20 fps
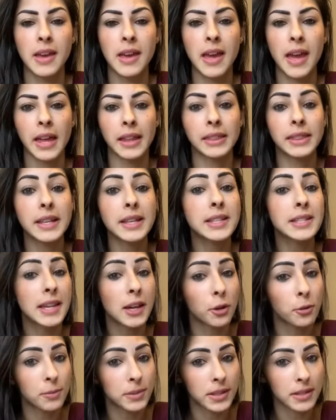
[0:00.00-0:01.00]
And this
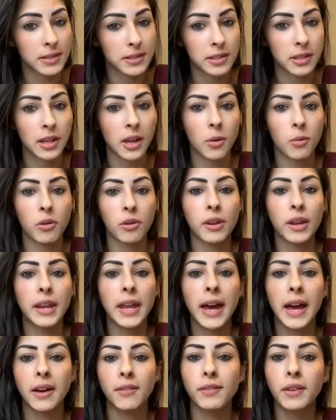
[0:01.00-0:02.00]
helps us to go on and
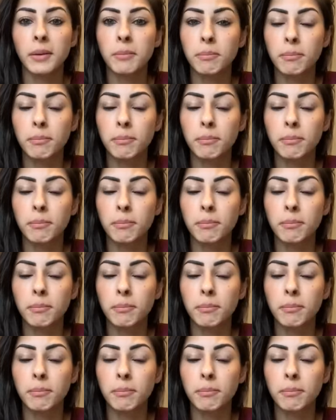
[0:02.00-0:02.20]
have a